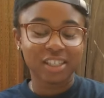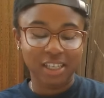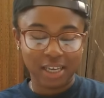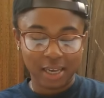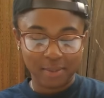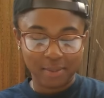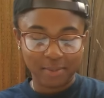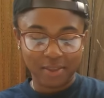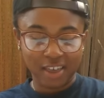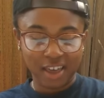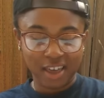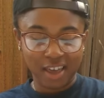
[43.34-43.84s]
do the
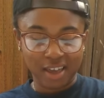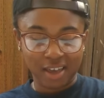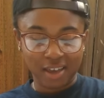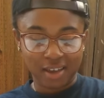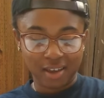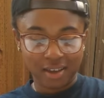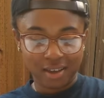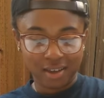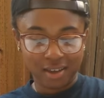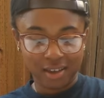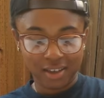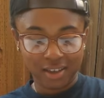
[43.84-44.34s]
same thing.
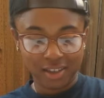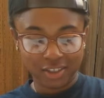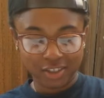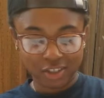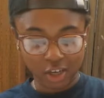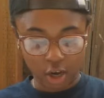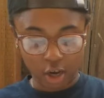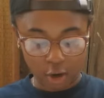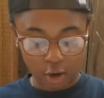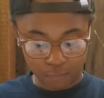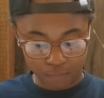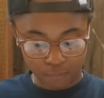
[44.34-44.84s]

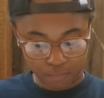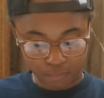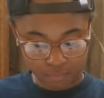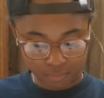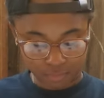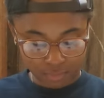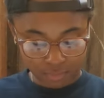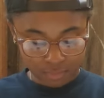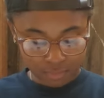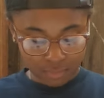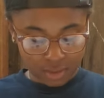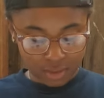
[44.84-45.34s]
So
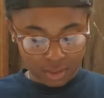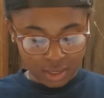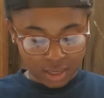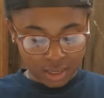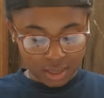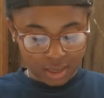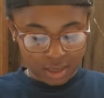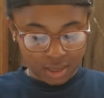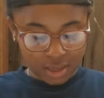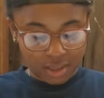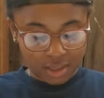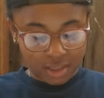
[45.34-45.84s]

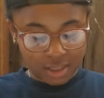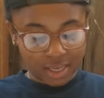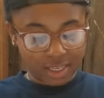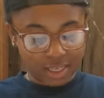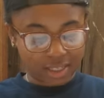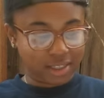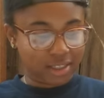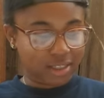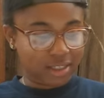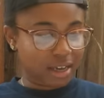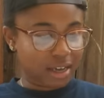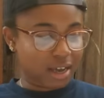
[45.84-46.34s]

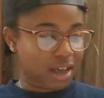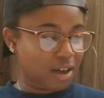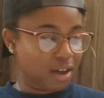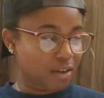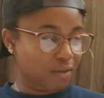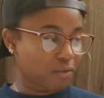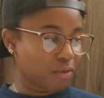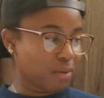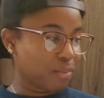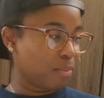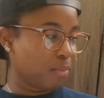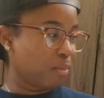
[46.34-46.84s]
let's
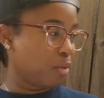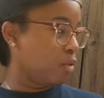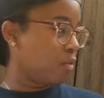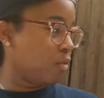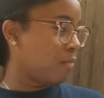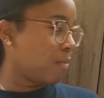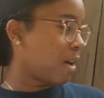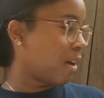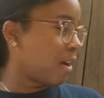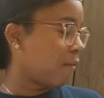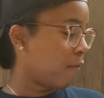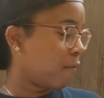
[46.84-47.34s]

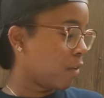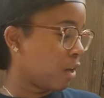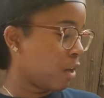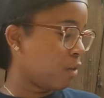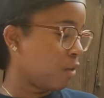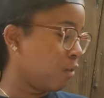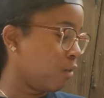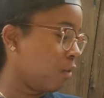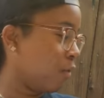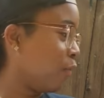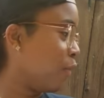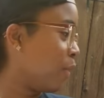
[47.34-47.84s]
remove my
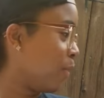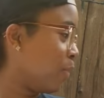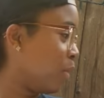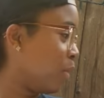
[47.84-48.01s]
phone